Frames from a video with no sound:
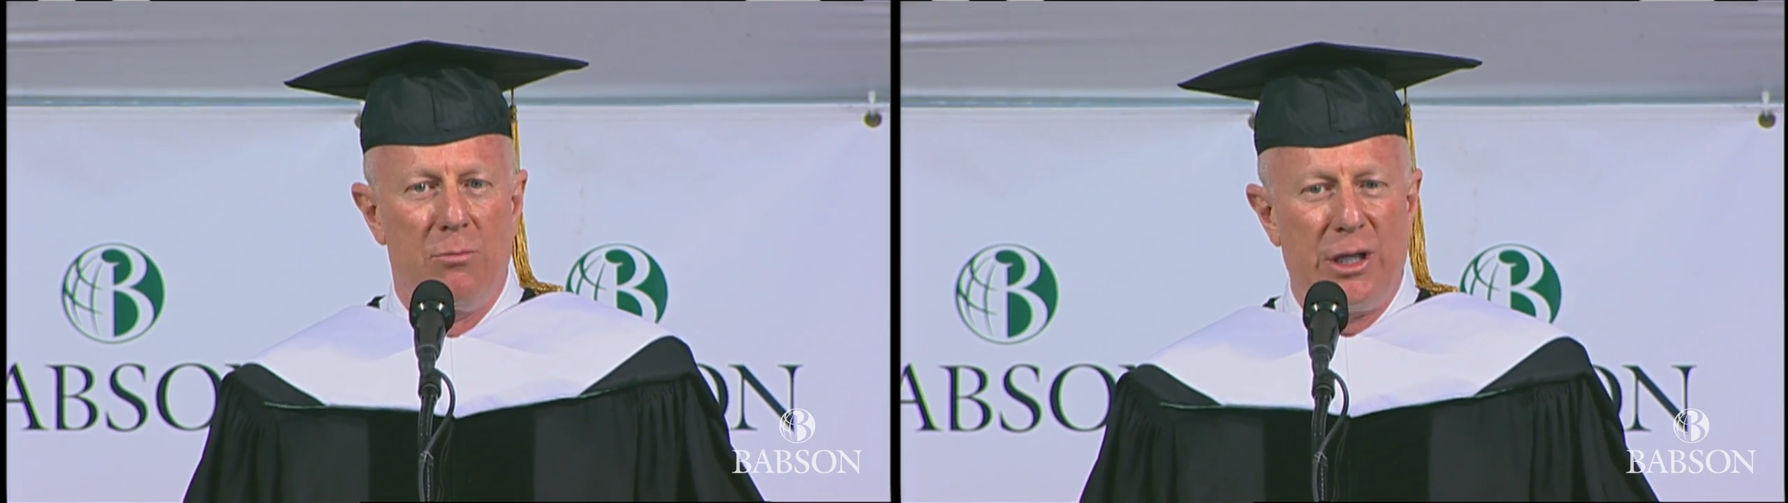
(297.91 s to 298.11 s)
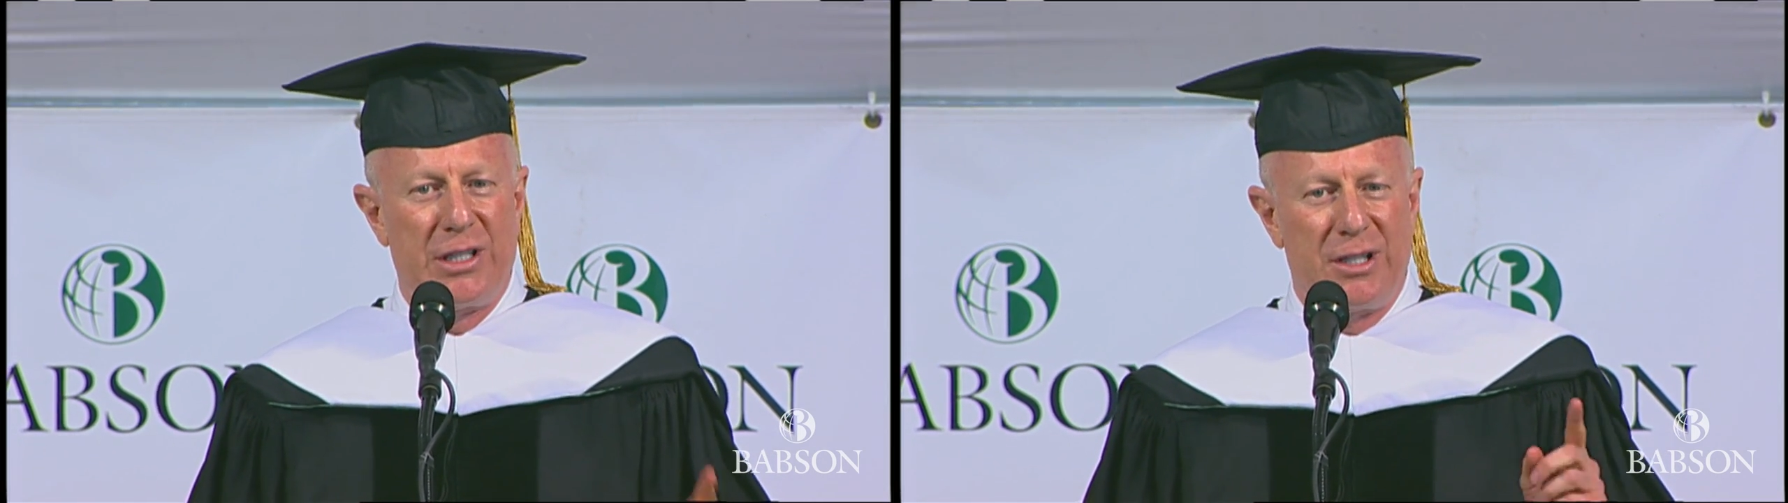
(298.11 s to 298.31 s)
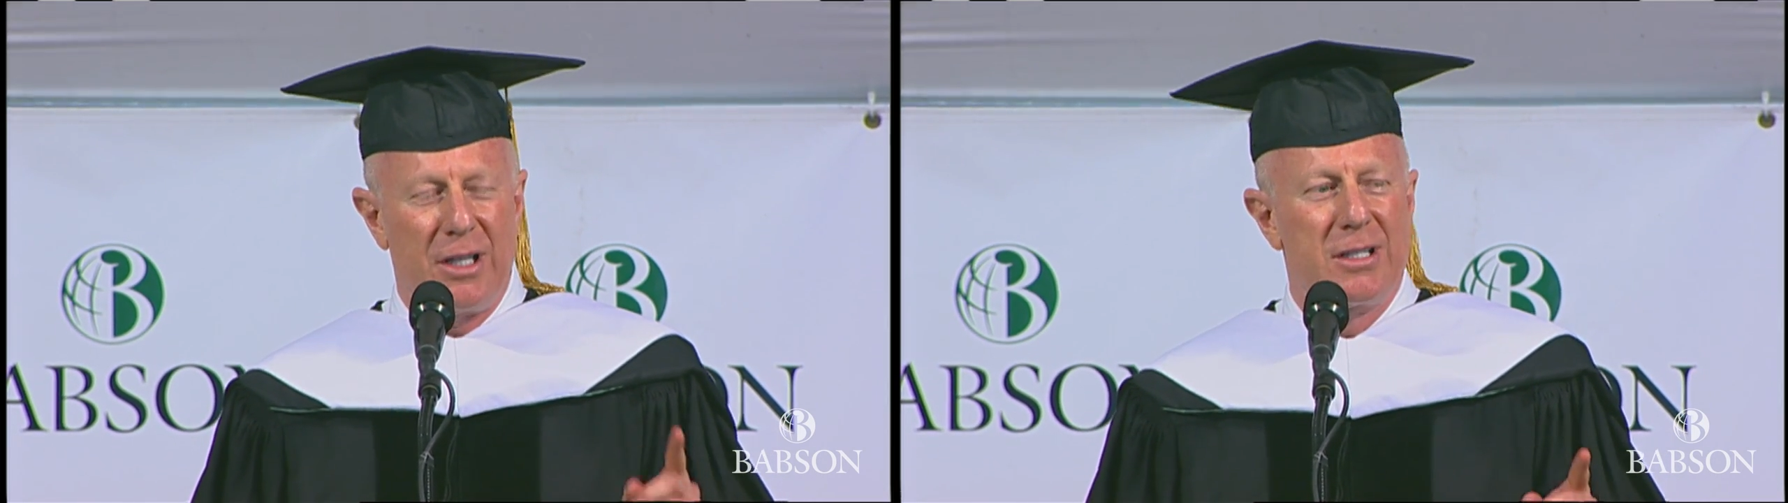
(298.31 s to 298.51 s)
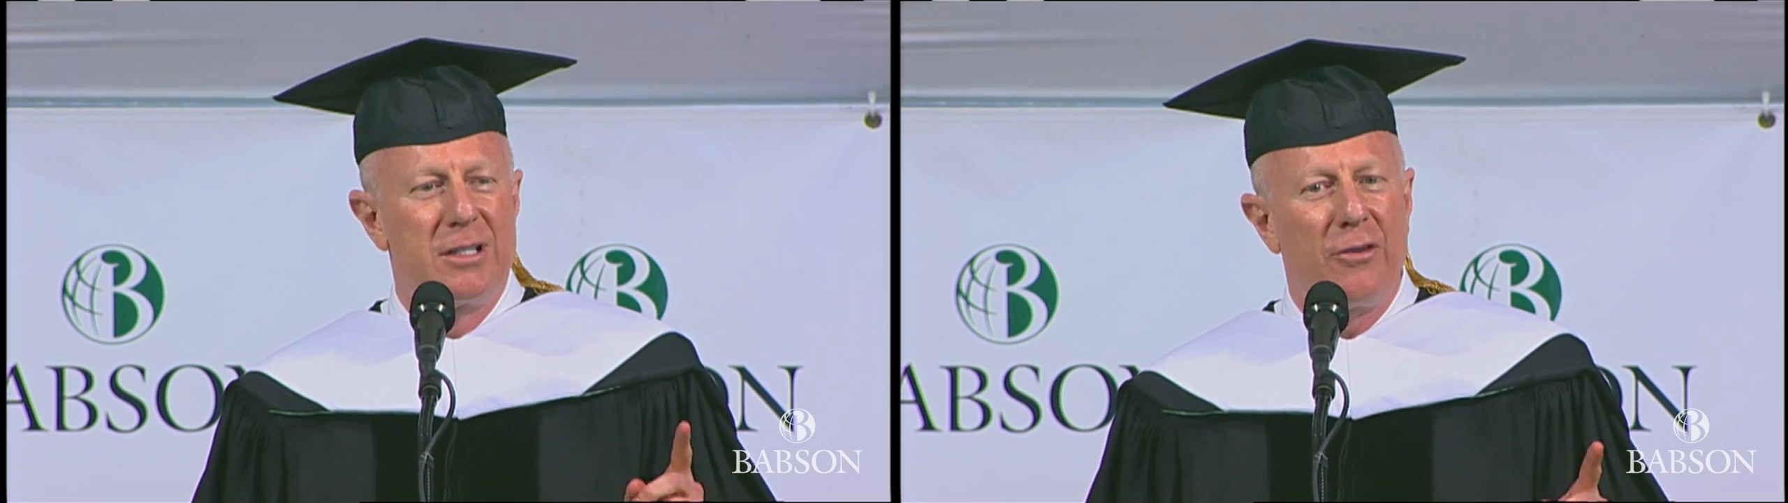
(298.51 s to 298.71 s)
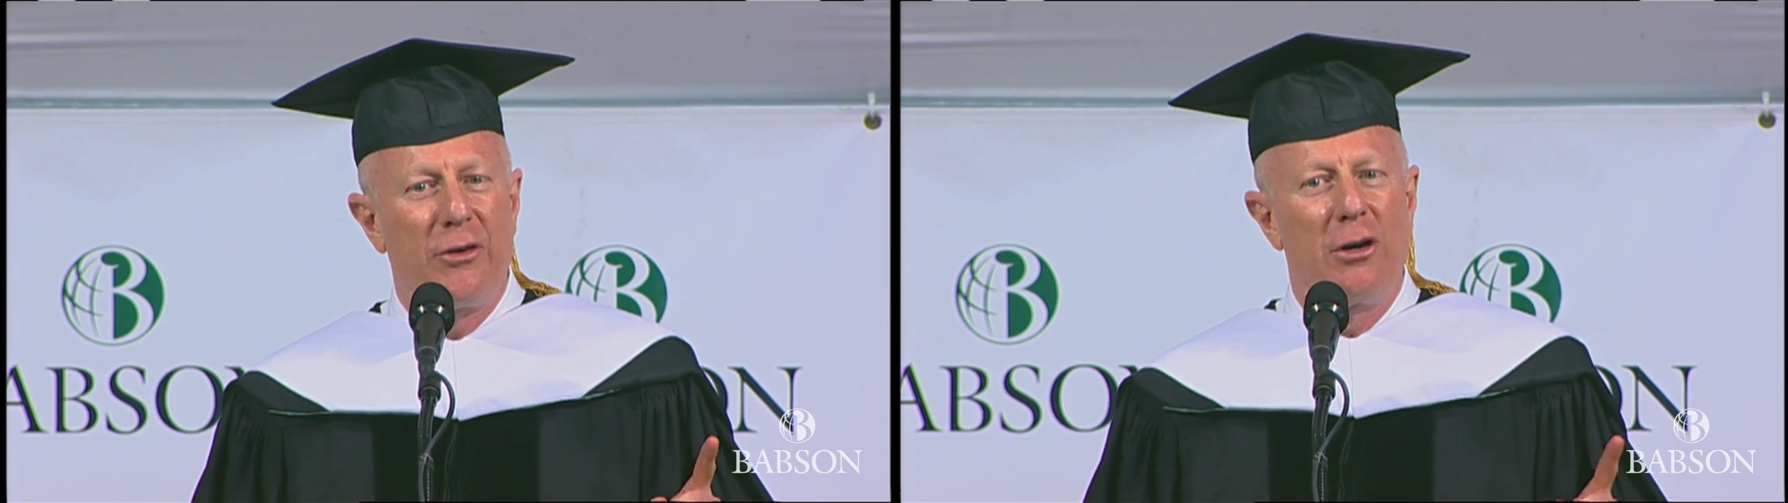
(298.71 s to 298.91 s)
but six
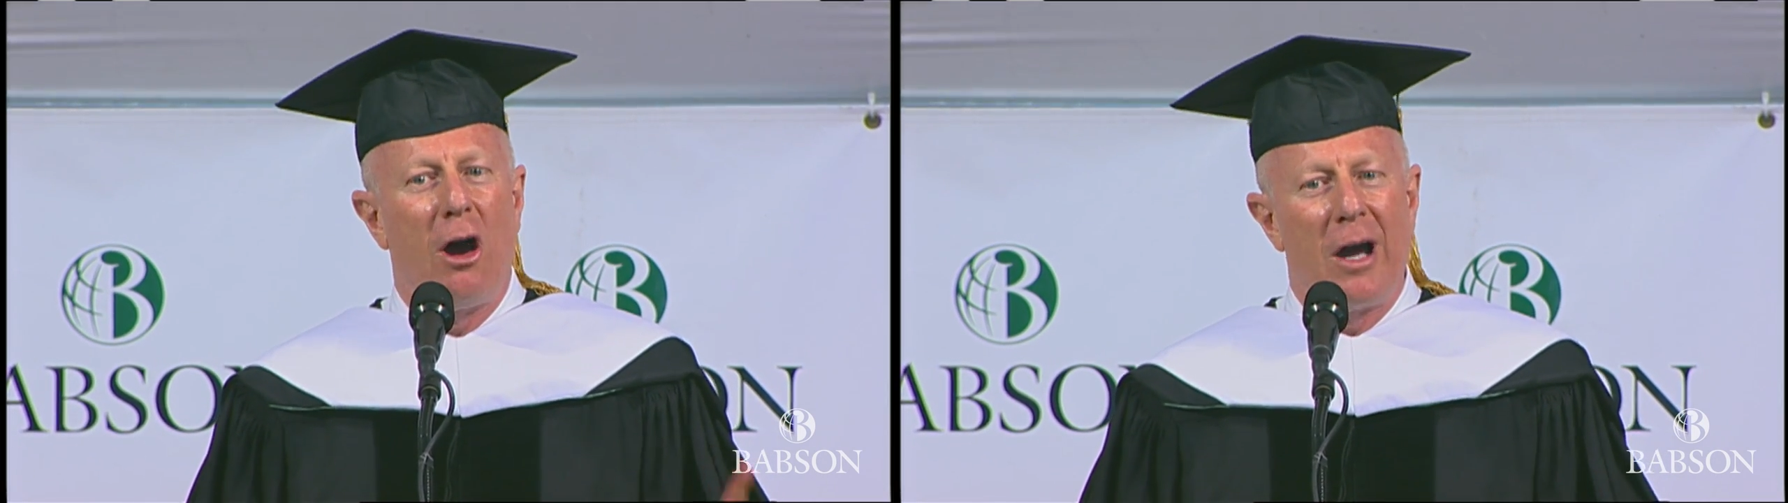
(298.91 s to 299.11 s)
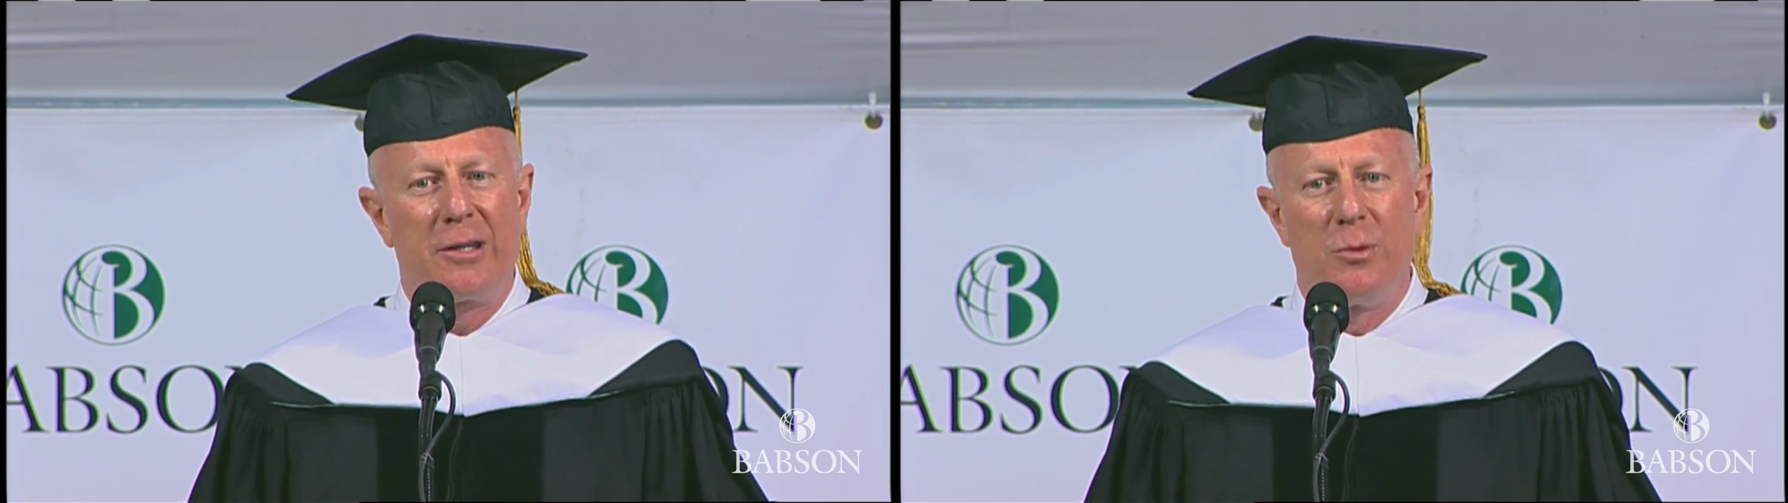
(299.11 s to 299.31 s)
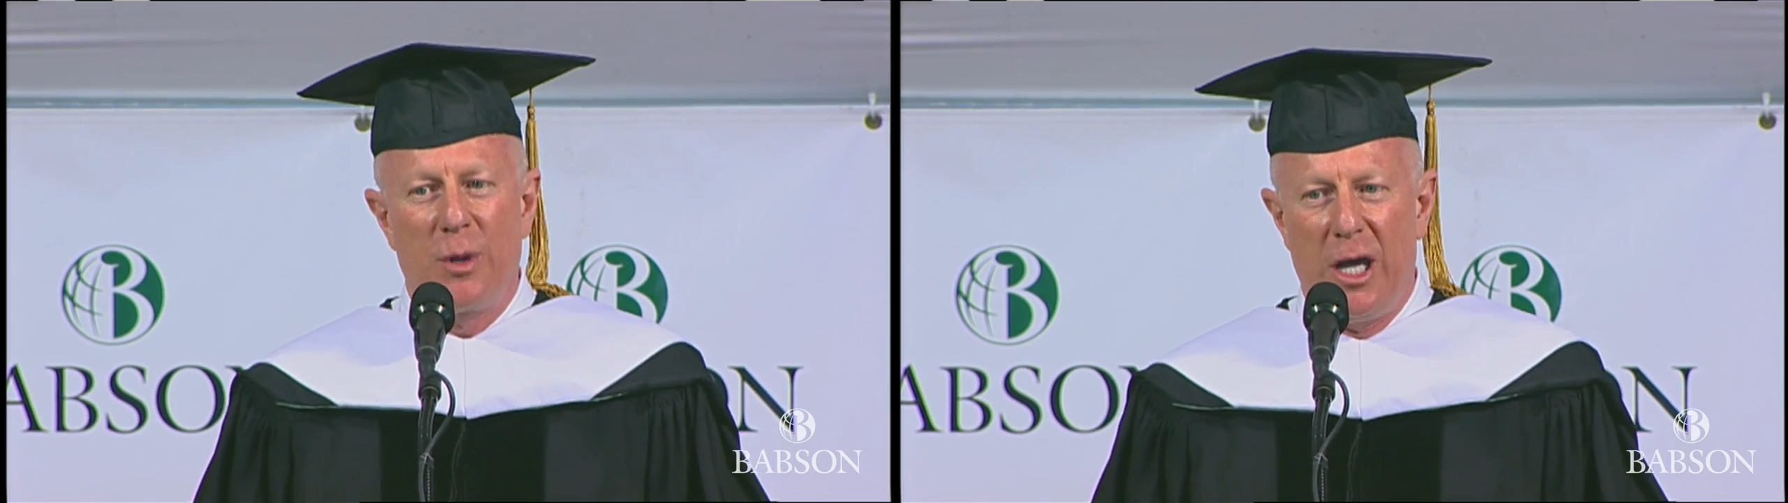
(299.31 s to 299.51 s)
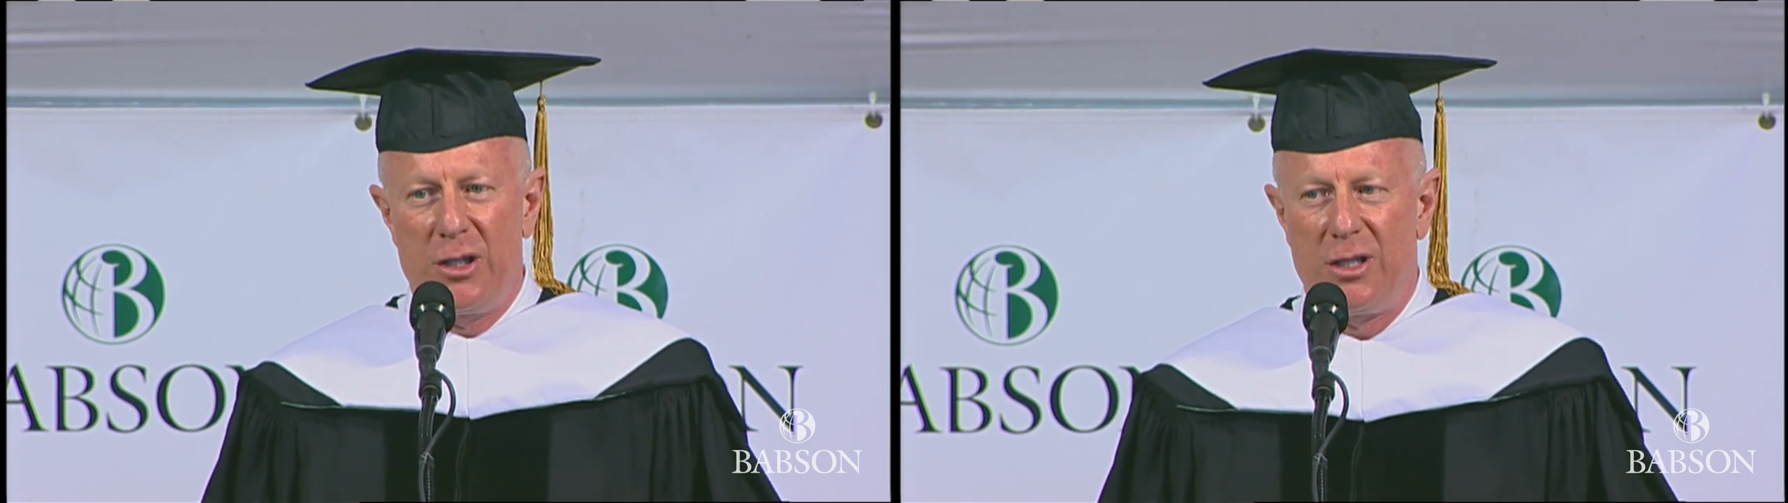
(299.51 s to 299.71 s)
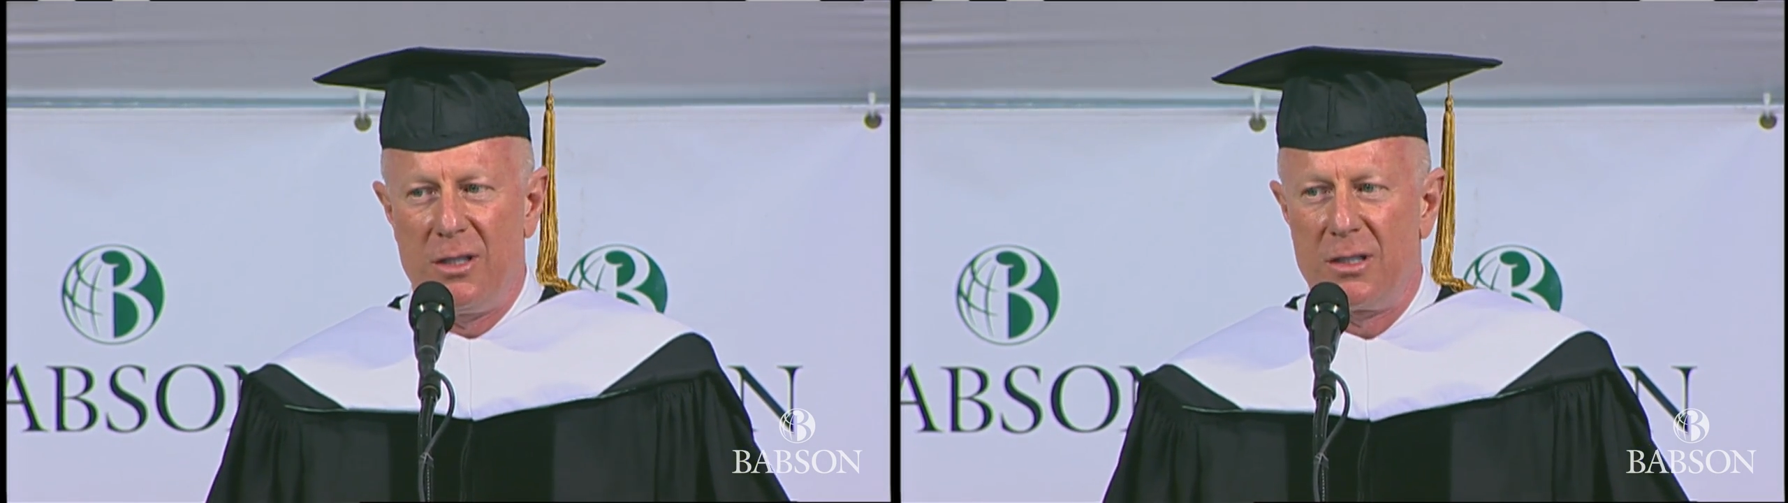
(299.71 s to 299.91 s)
different
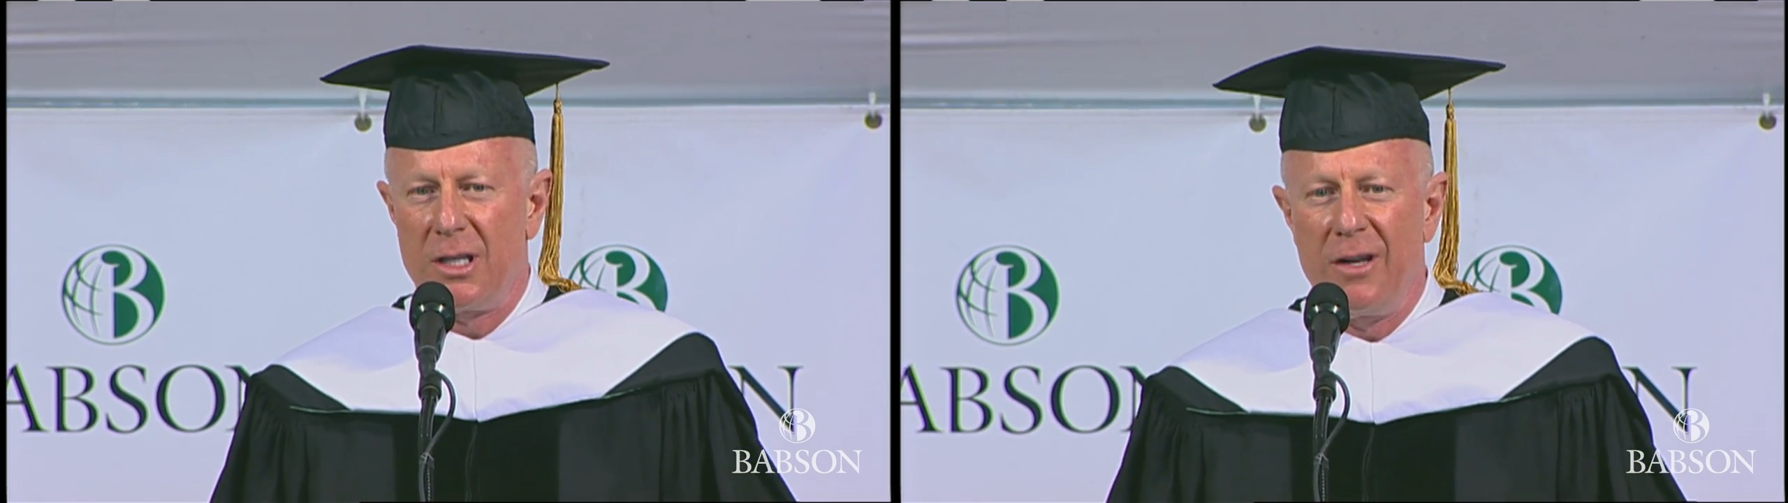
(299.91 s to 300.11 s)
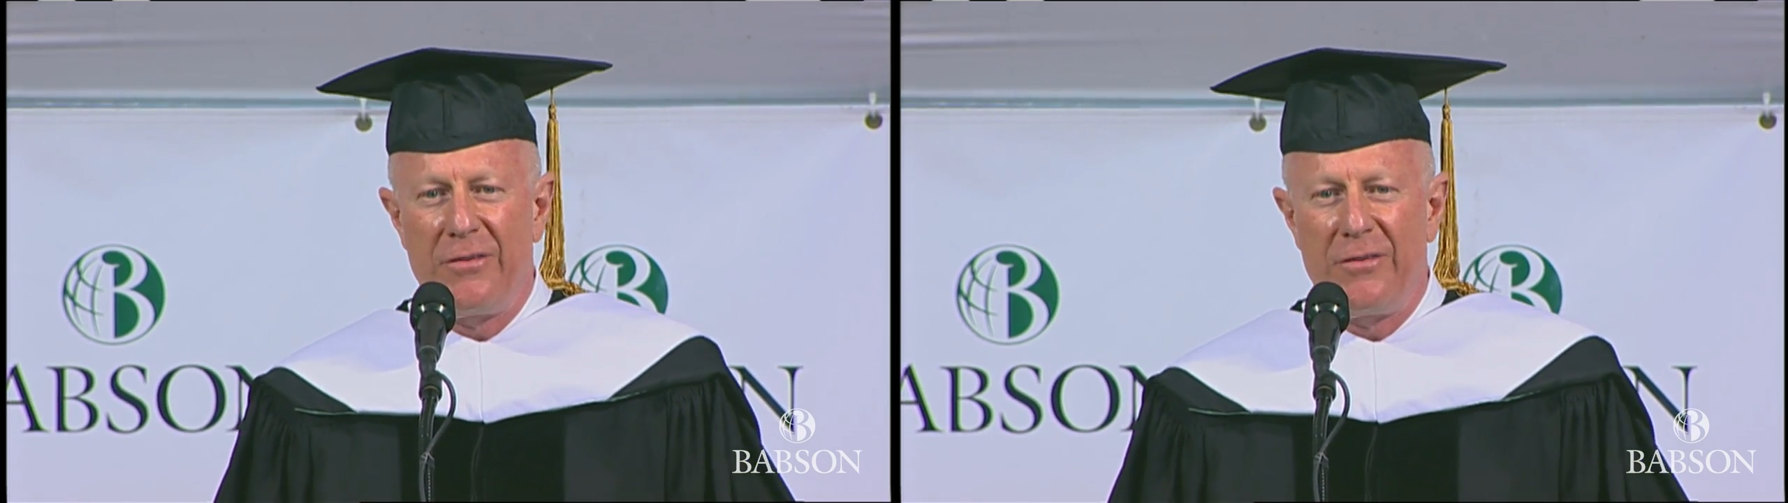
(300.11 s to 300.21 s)
occupations. And